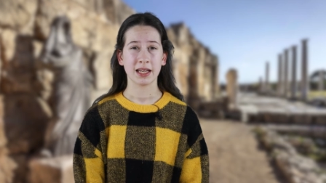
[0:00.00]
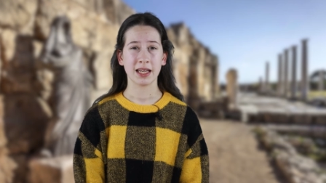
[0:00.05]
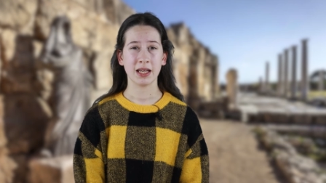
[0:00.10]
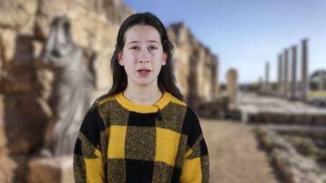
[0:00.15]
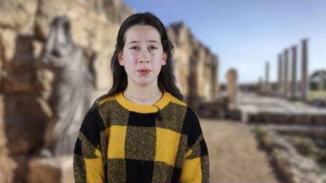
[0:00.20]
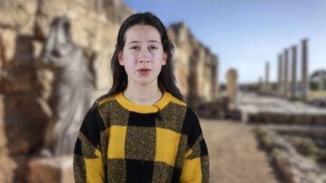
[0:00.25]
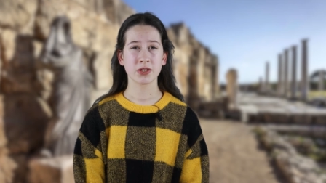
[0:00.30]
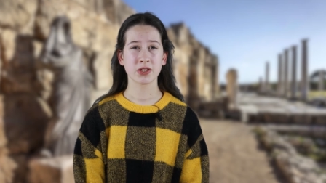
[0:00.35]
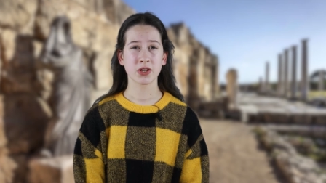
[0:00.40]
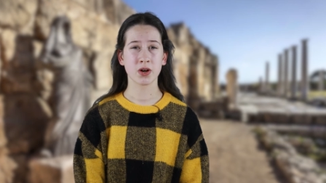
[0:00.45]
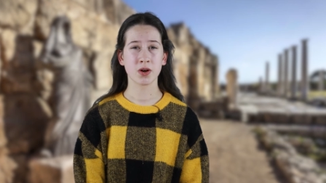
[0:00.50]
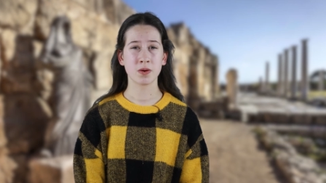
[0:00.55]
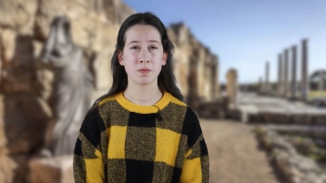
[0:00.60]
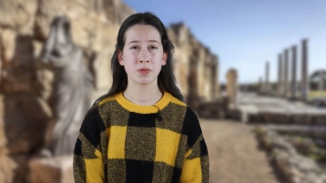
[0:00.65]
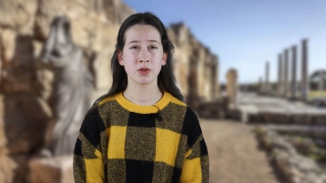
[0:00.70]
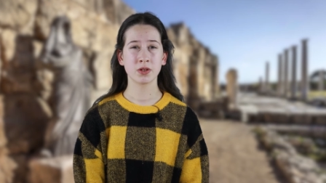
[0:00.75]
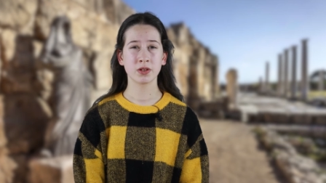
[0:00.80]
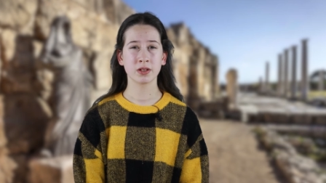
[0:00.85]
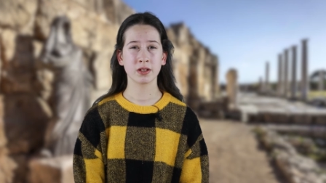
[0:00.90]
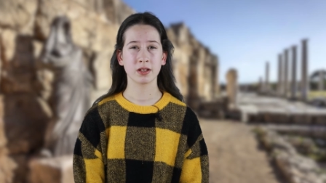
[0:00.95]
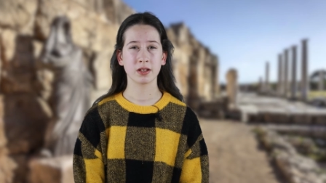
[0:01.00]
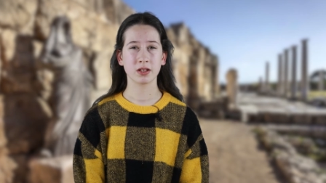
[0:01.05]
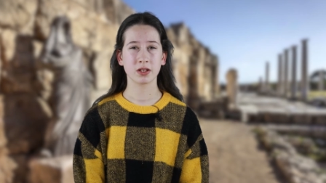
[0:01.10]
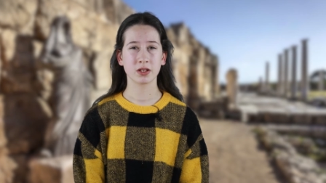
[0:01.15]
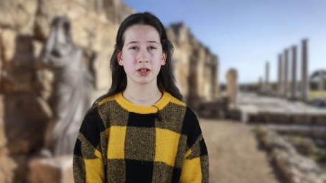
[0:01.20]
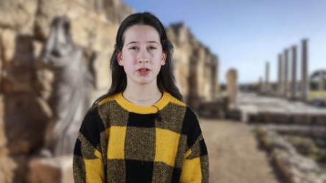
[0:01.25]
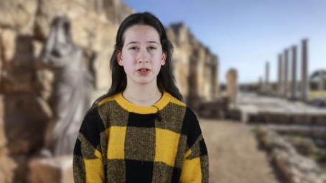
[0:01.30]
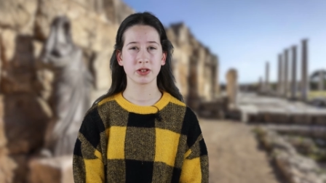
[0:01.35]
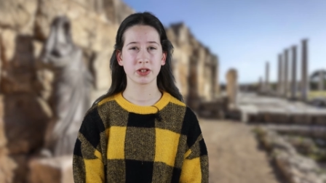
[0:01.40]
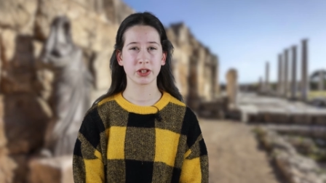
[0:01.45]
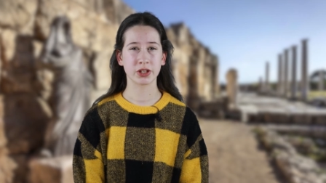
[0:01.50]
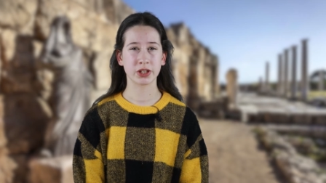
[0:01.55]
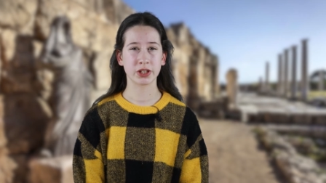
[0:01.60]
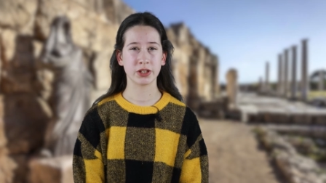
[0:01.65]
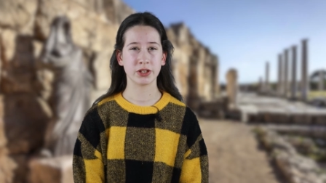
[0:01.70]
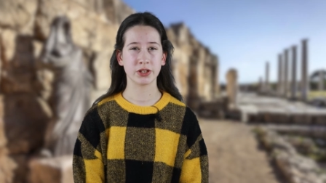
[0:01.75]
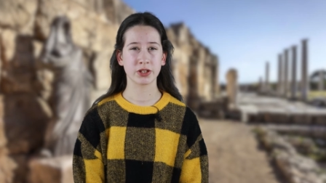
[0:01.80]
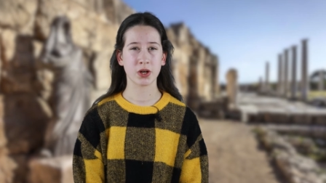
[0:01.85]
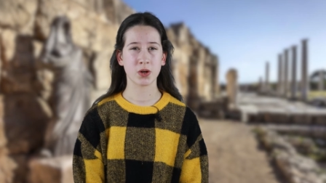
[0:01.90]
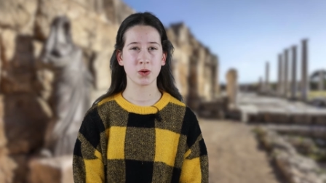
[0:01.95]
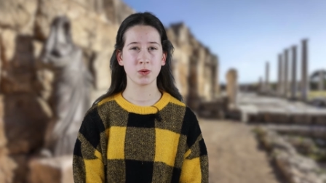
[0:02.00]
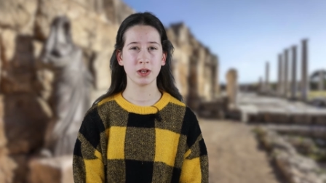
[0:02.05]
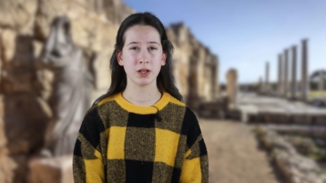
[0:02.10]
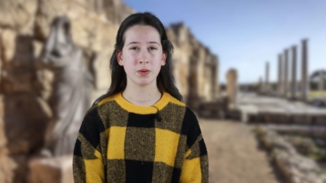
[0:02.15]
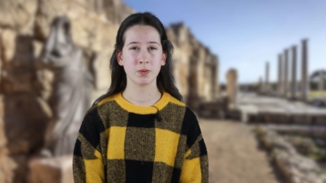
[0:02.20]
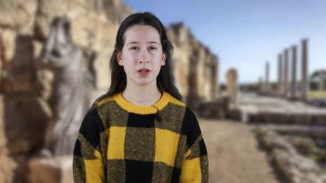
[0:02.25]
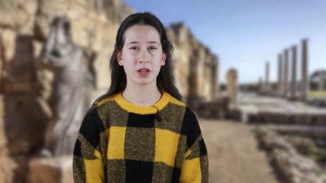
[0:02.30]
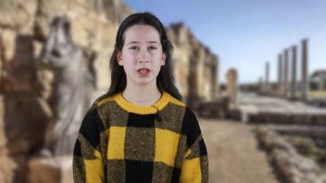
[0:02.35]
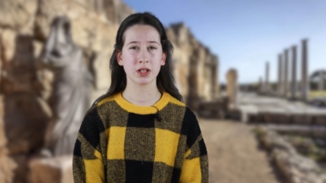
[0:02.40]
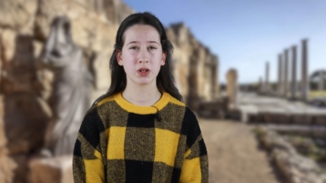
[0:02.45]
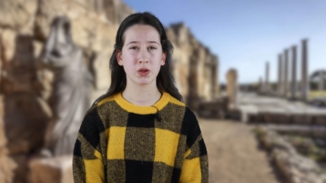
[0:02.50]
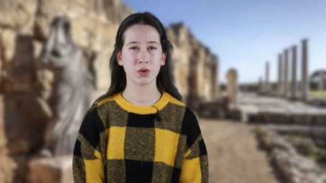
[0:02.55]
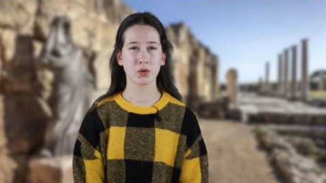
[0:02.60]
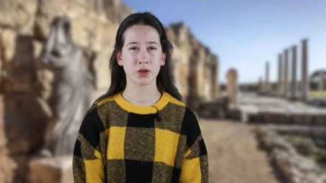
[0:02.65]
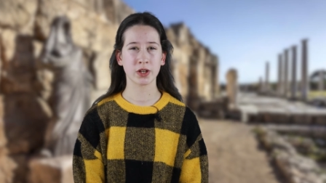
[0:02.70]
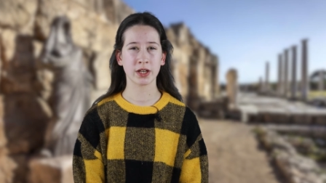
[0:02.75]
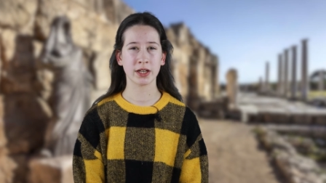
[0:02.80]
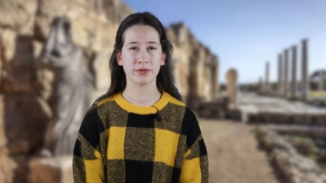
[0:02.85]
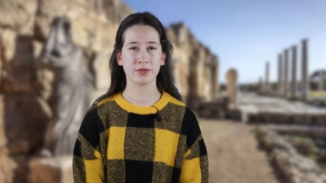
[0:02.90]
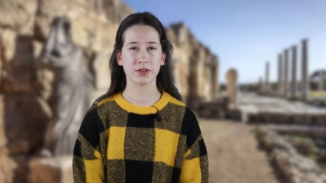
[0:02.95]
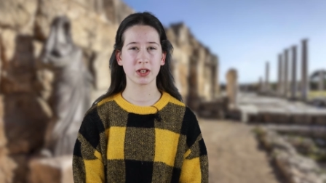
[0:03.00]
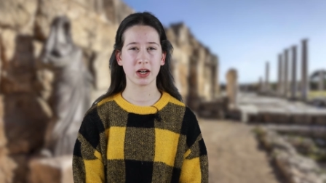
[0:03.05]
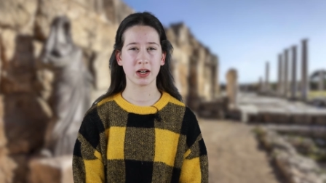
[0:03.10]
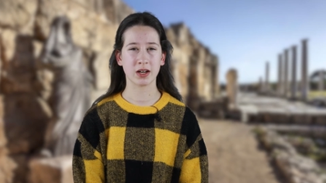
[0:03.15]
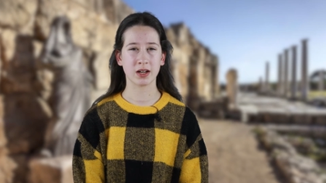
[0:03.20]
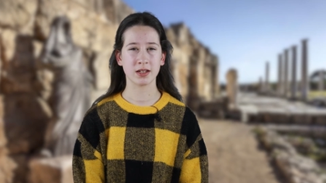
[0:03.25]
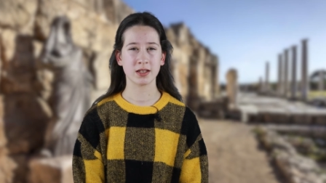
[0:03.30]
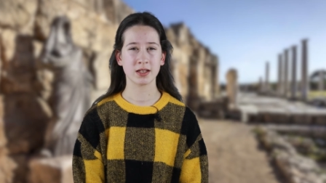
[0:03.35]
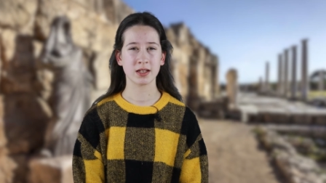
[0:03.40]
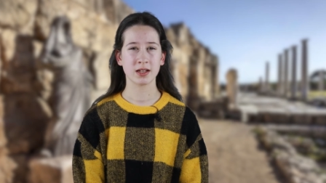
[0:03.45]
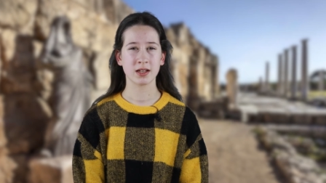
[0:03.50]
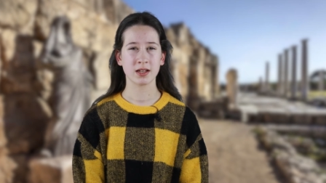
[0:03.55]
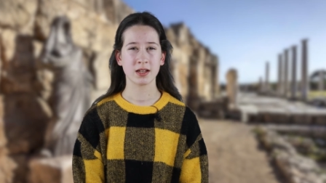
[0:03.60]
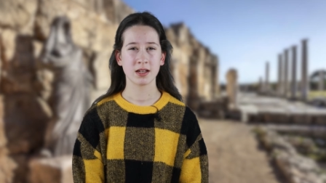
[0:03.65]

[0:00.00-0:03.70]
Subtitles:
He was humble, concerned only with the glory of God,